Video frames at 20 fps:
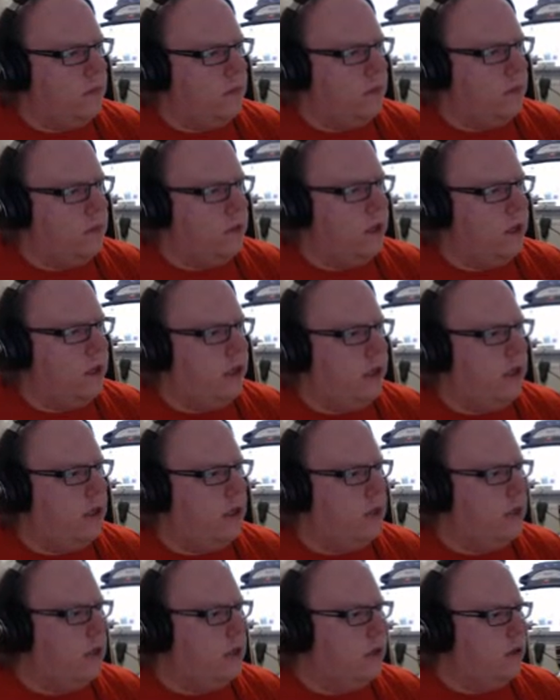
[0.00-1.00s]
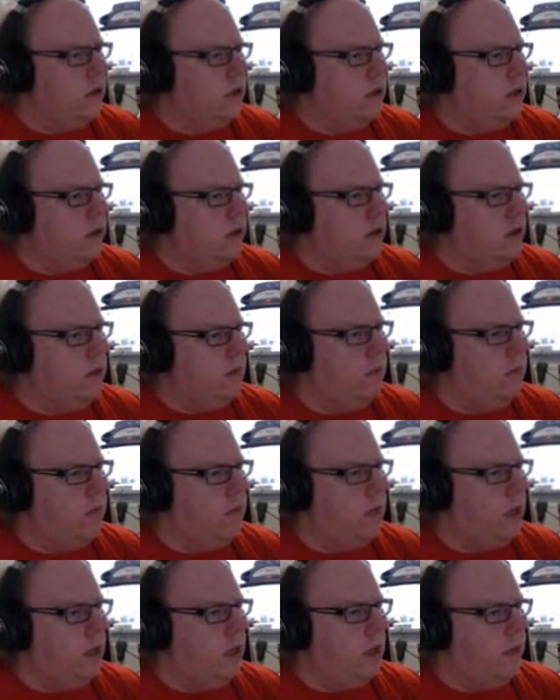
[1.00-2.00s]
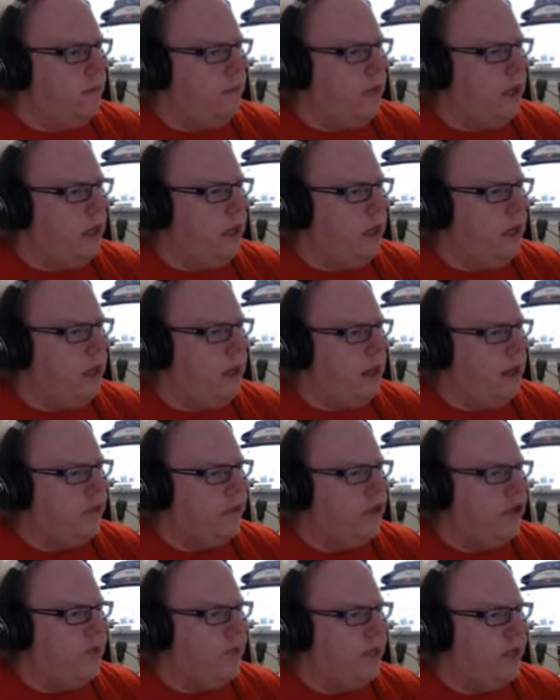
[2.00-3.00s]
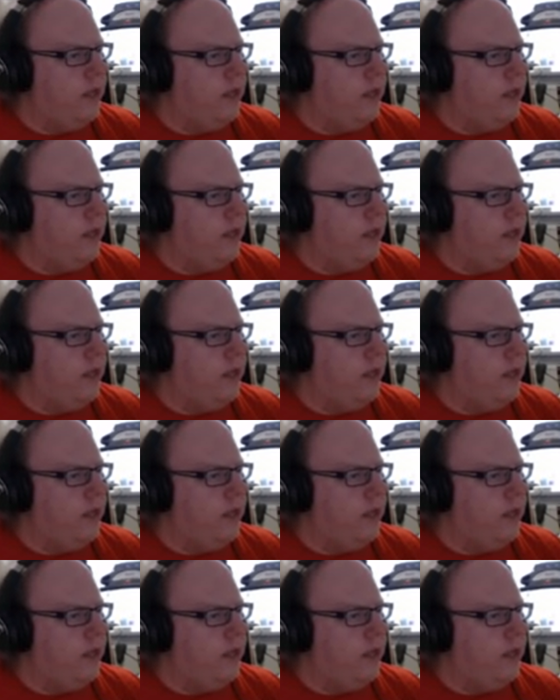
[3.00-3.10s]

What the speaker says: Yeah. So, how do you make a